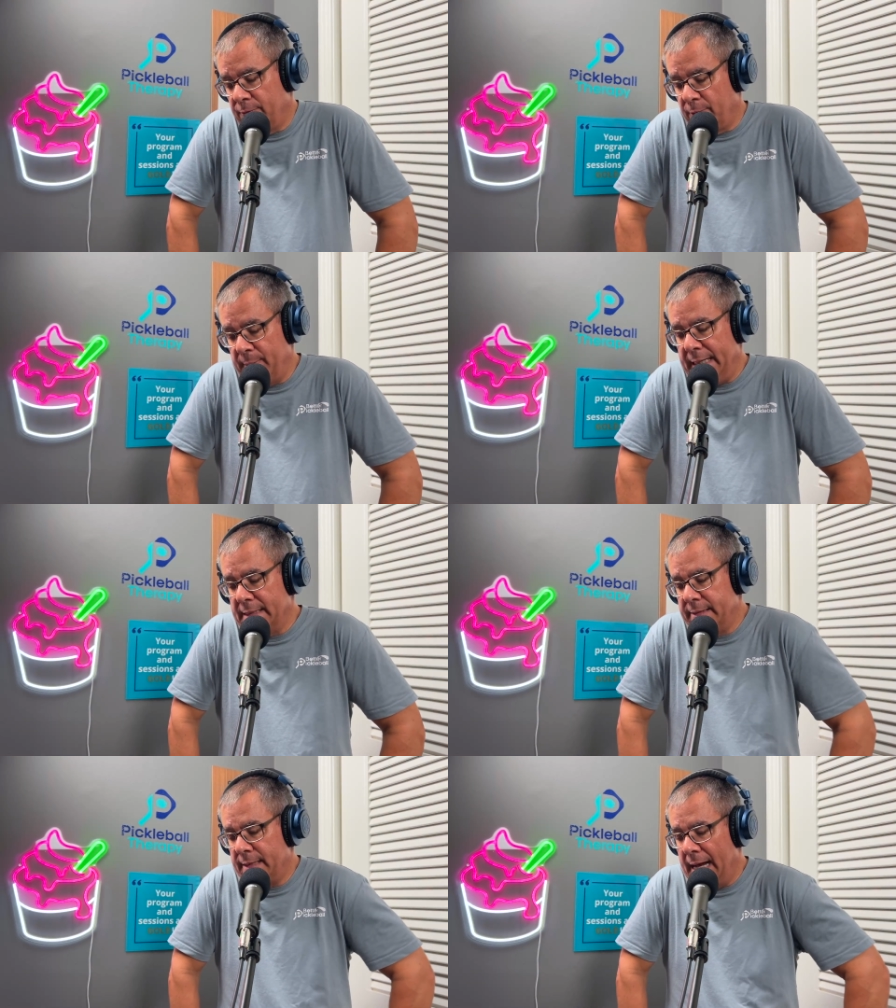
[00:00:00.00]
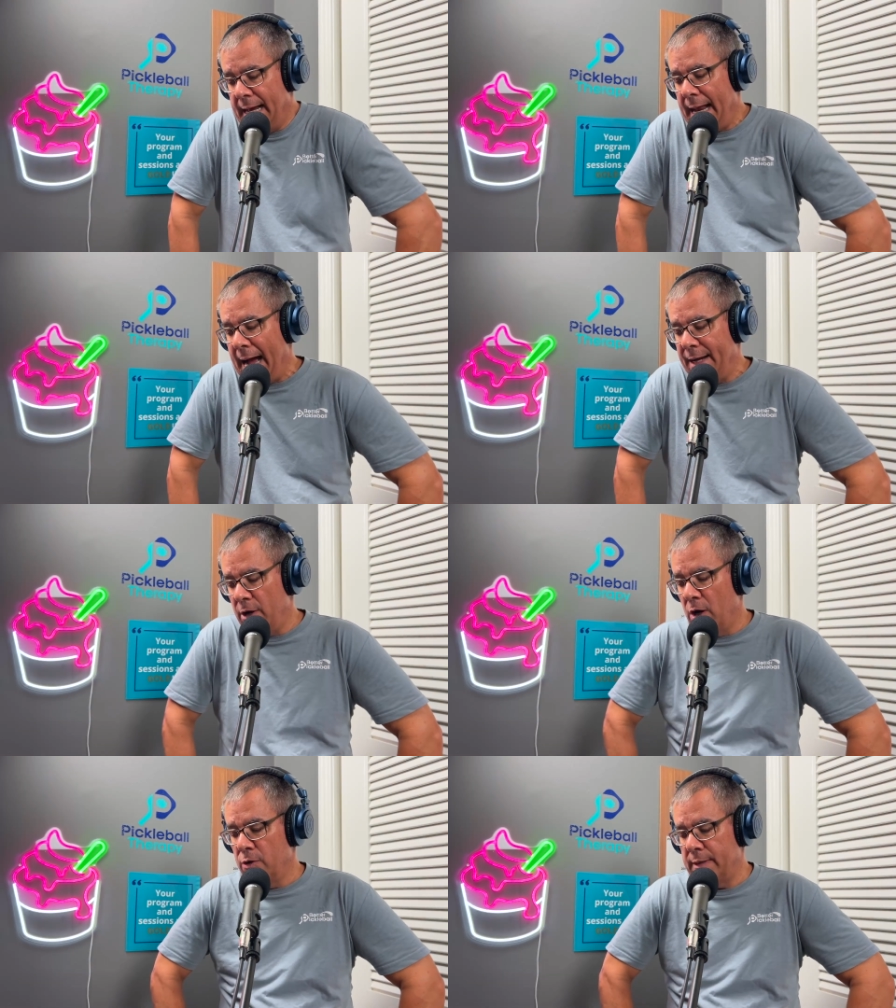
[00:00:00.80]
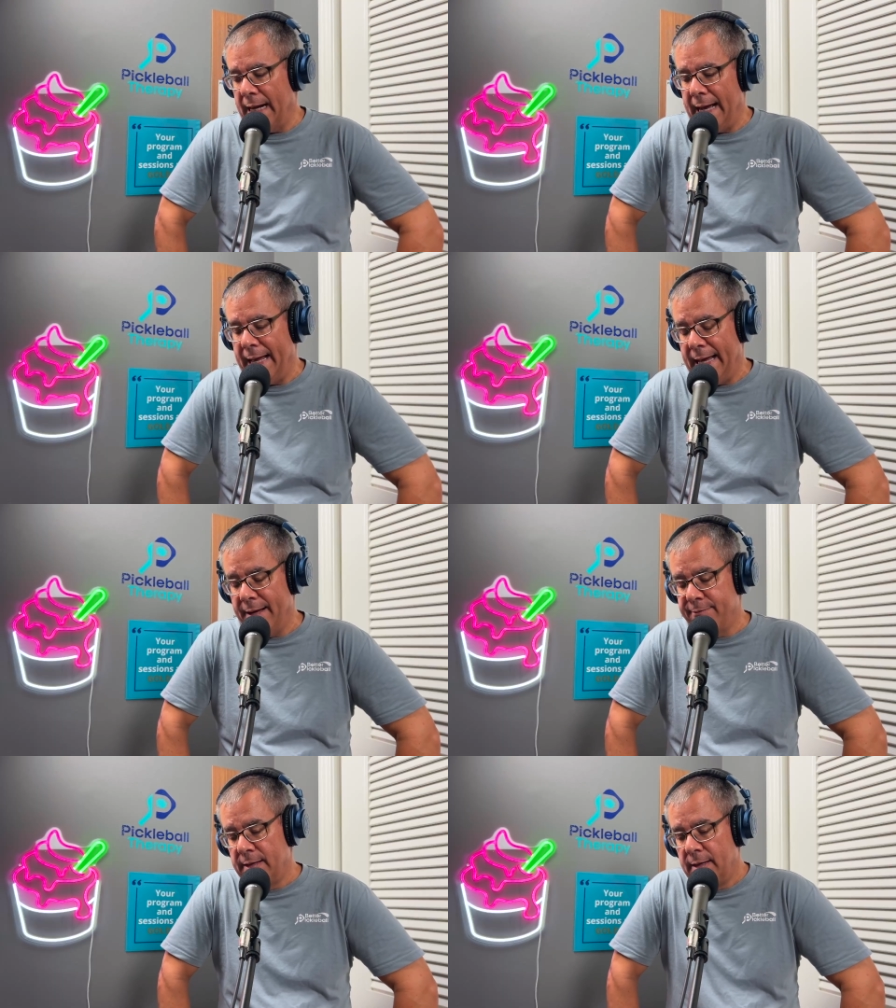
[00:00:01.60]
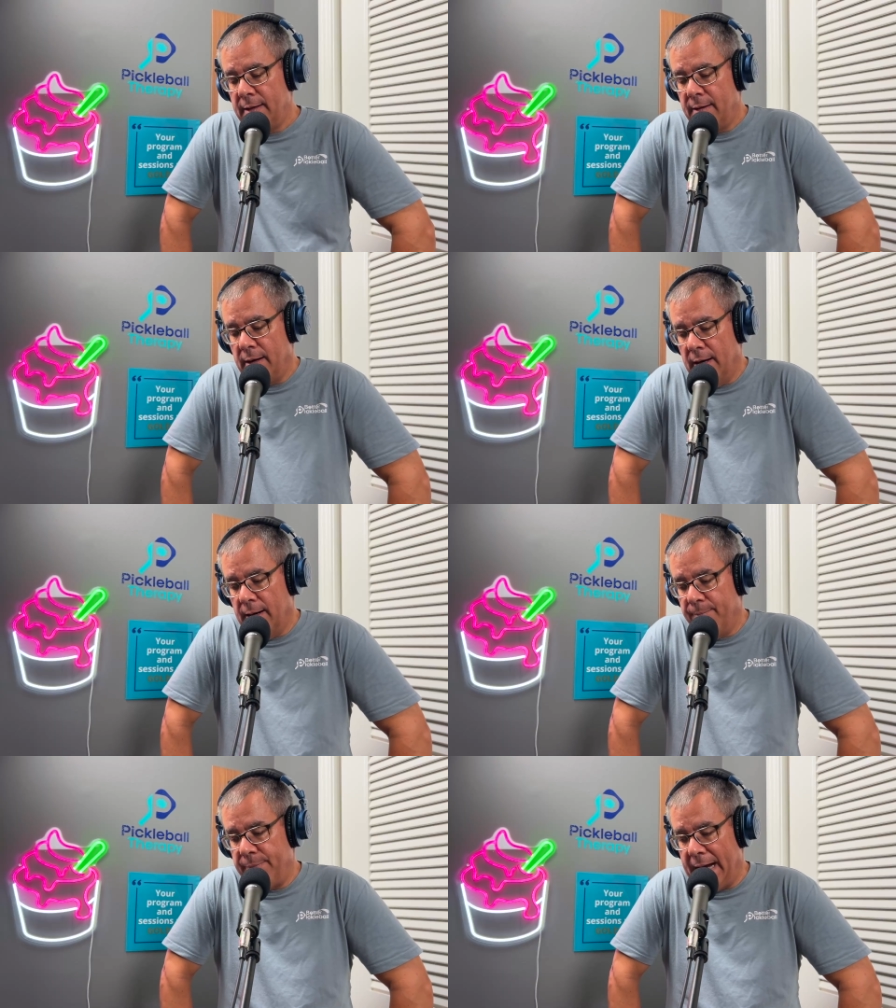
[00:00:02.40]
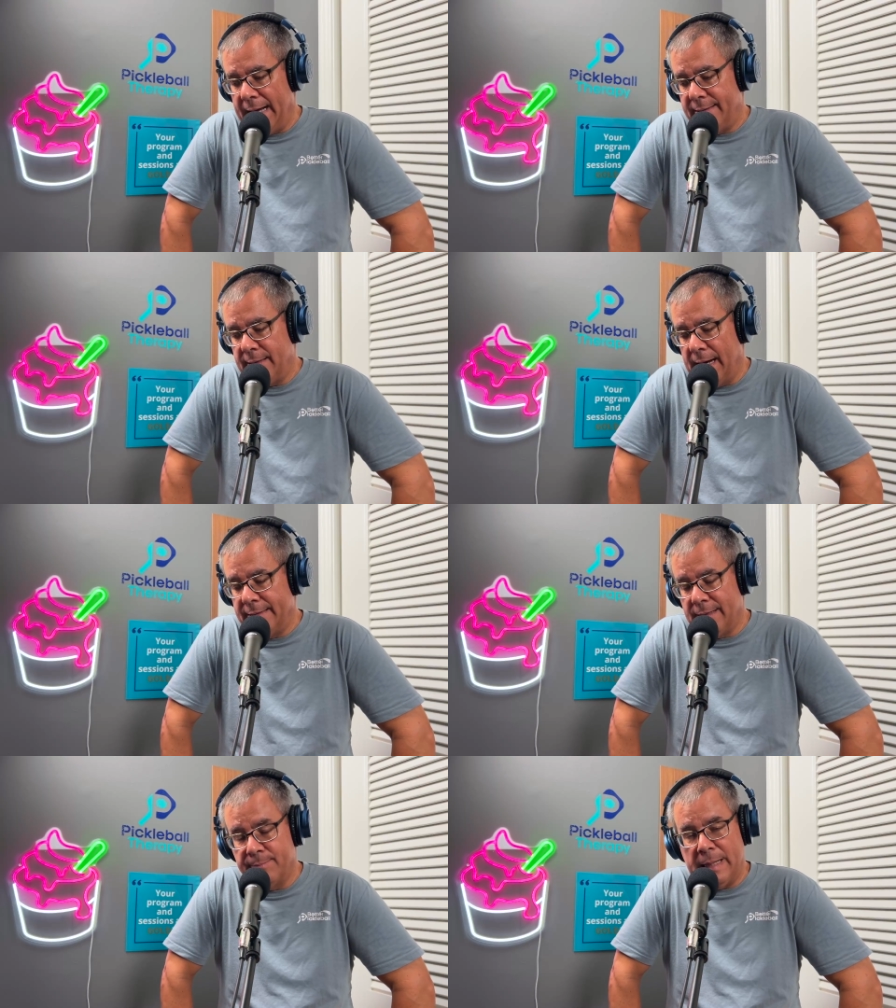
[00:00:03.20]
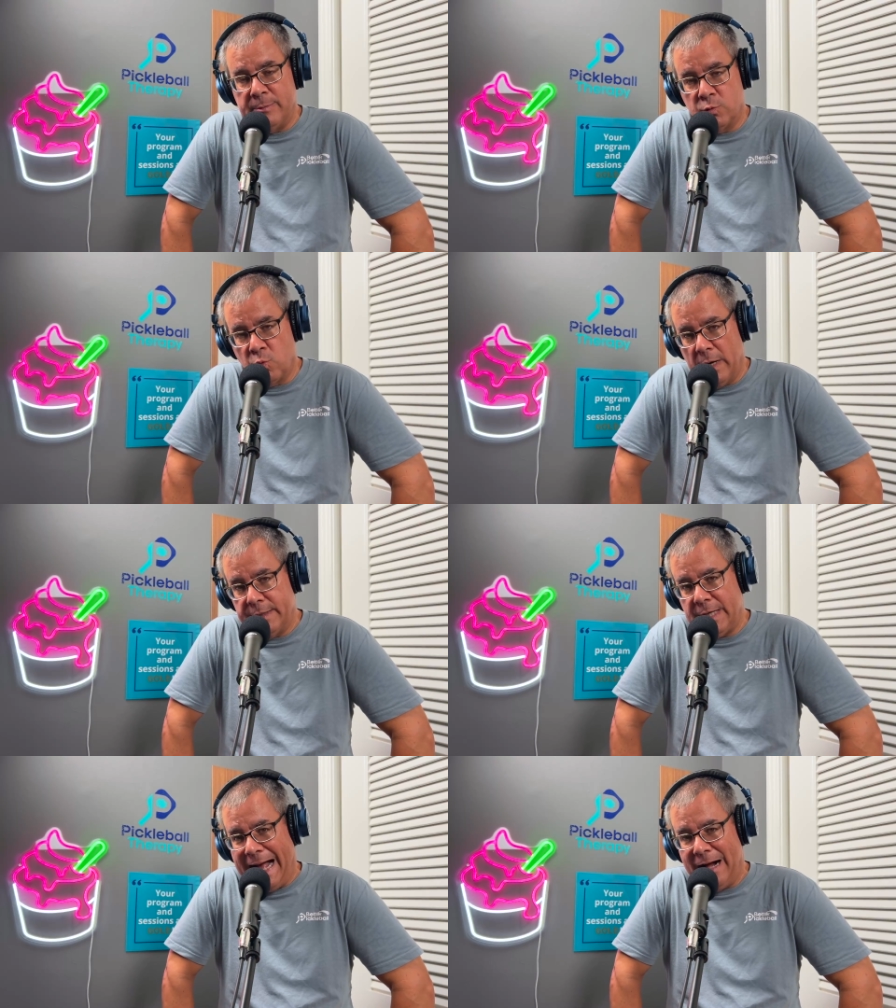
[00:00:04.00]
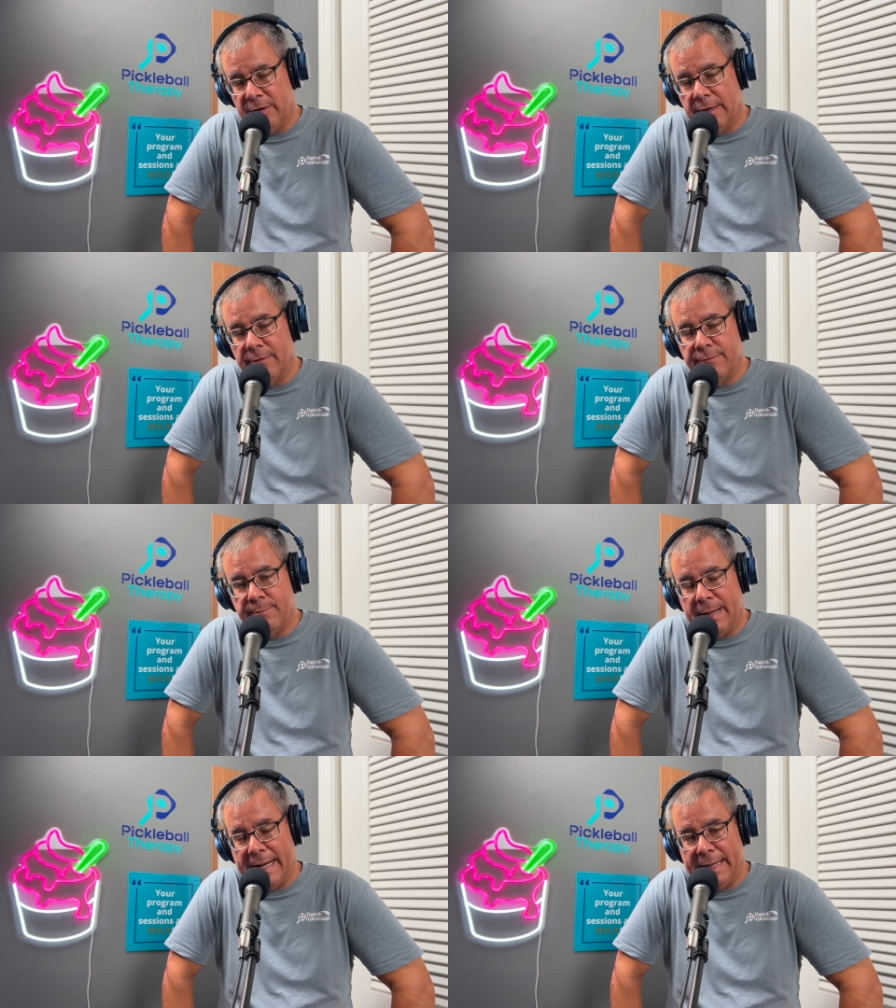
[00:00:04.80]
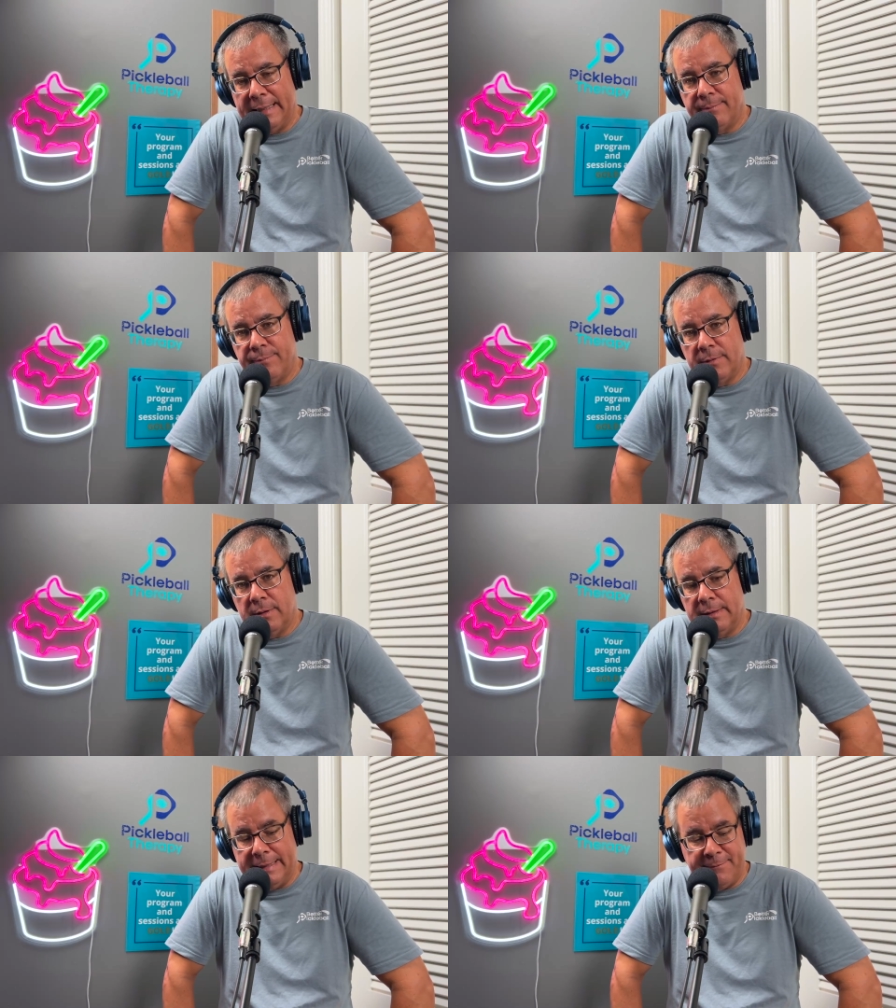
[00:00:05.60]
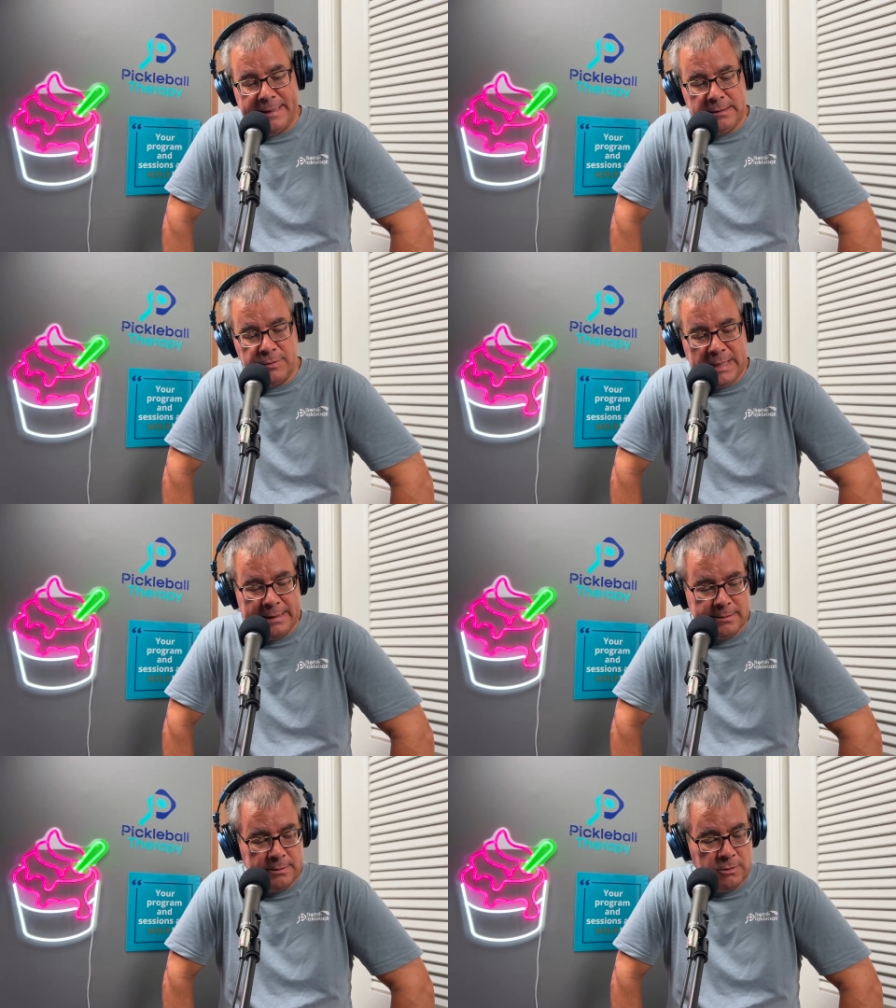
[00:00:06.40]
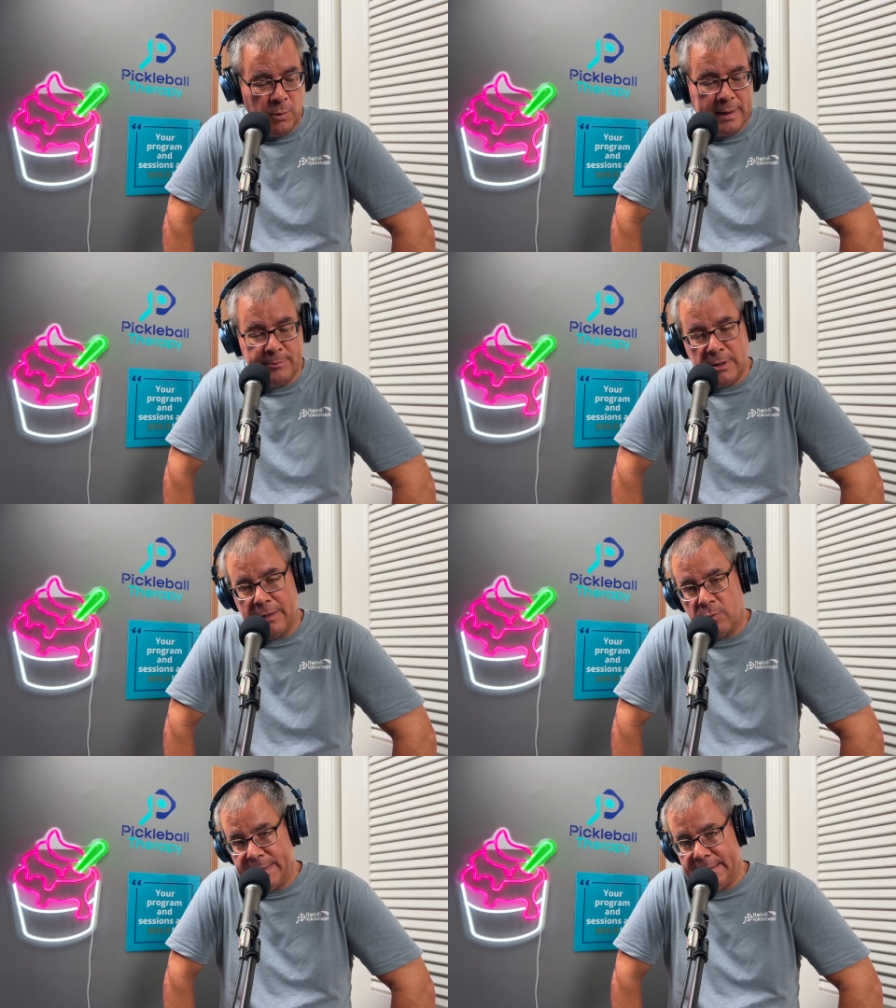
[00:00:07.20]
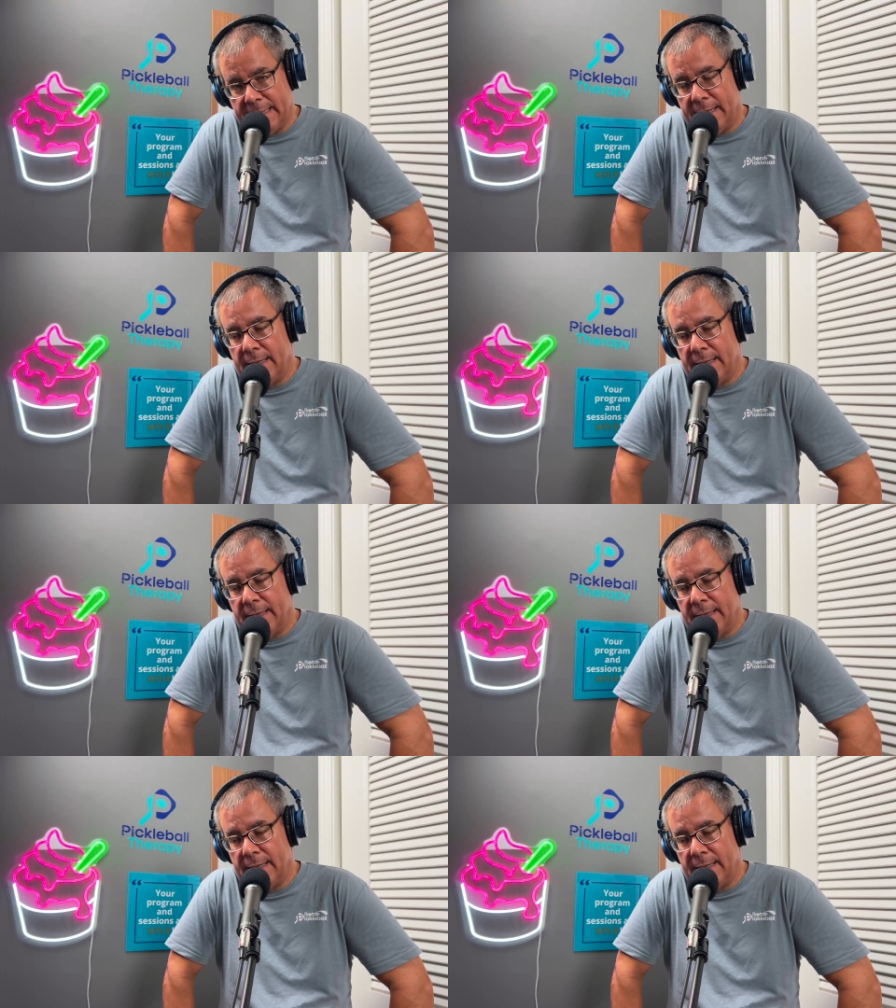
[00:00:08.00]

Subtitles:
For me is I know that I have, I sometimes rush out of my defensive shots. So when I'm trying to reset,